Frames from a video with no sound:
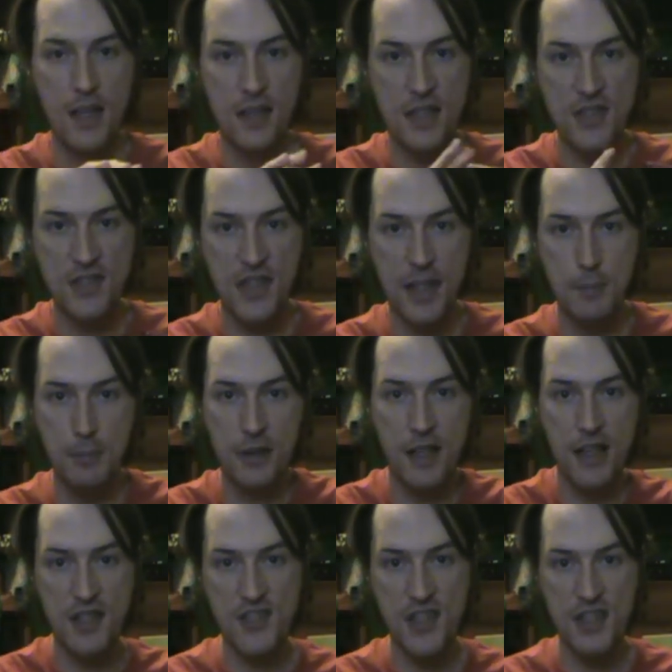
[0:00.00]
This thing
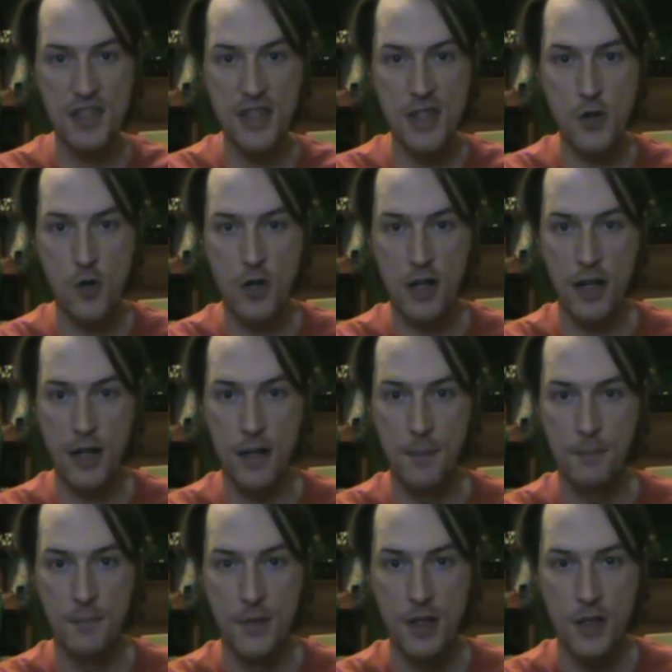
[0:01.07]
plugs into your
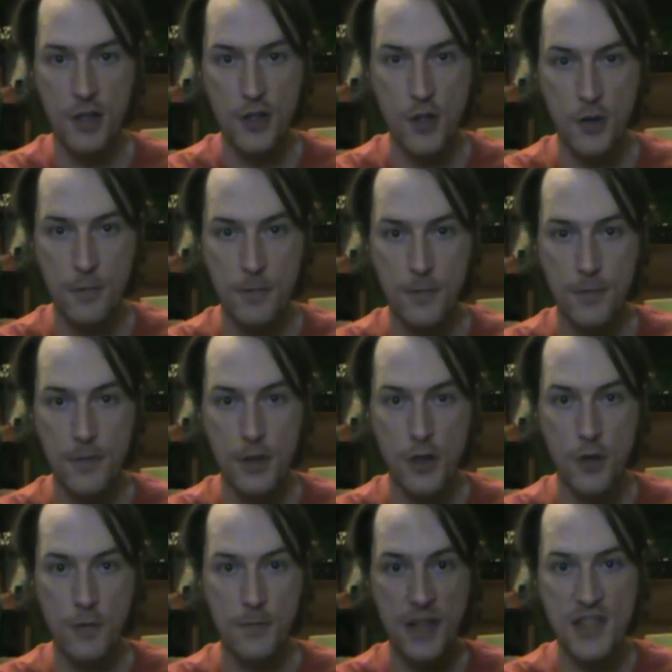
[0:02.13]

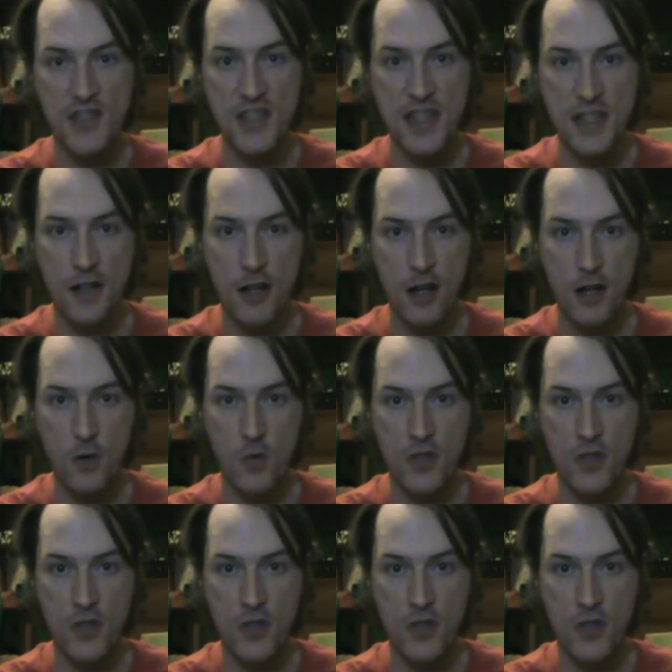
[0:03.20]
VCR